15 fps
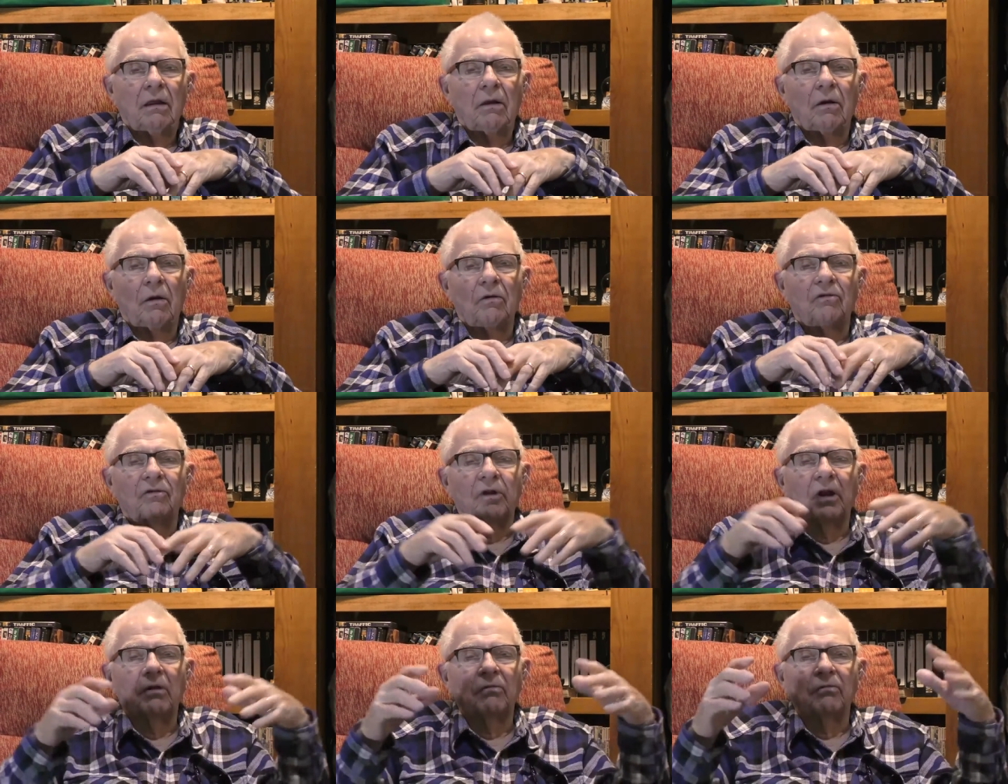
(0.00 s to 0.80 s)
You know,
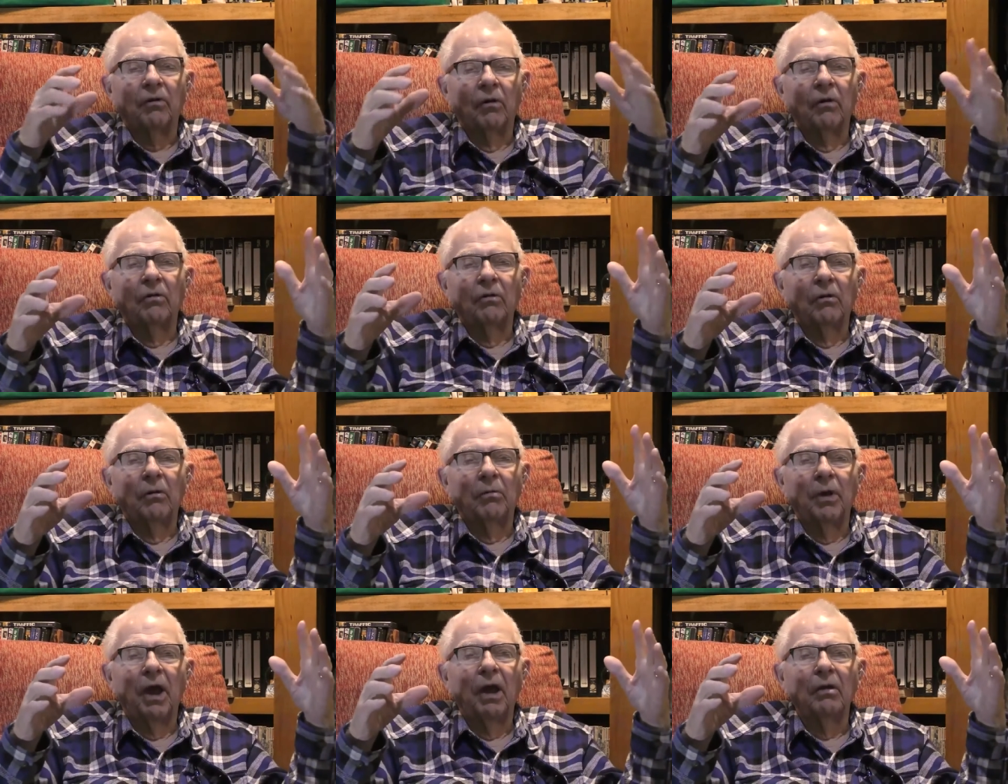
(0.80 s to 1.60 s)
instead of going to
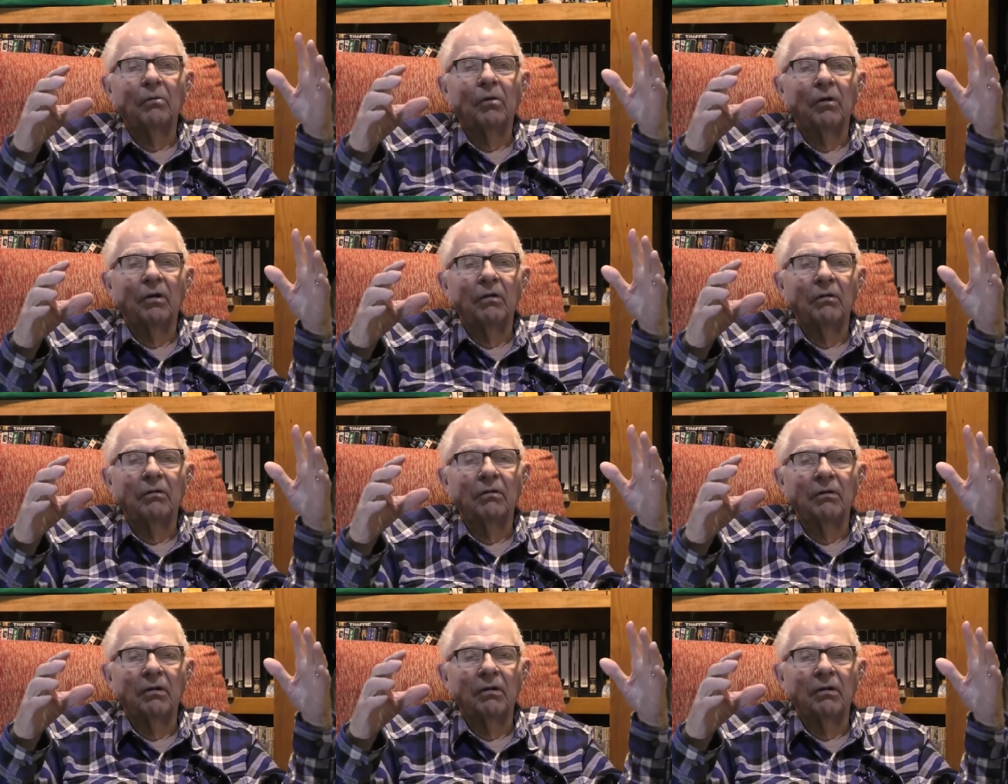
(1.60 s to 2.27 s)
a banquet,